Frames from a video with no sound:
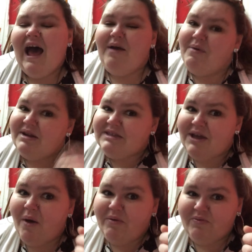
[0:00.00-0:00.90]
I wanted to
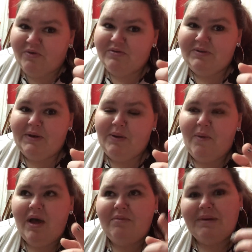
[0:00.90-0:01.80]
go in Rue
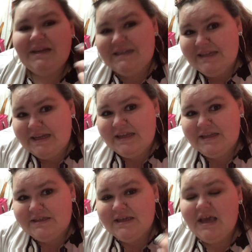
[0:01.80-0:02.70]
21, but I
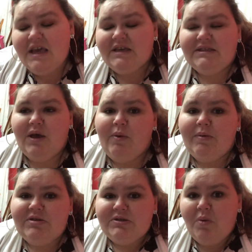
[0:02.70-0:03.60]
didn't. So we
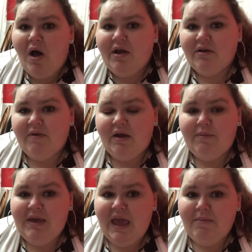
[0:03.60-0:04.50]
were just walking
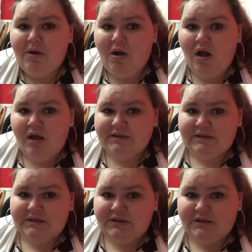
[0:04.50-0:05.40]
around. We came across
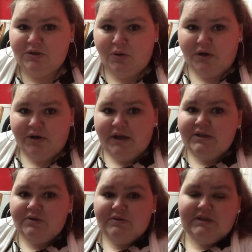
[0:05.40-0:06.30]
this store,
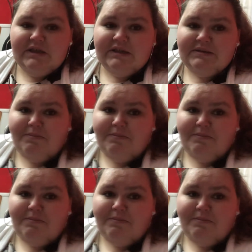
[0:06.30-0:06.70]
as you see this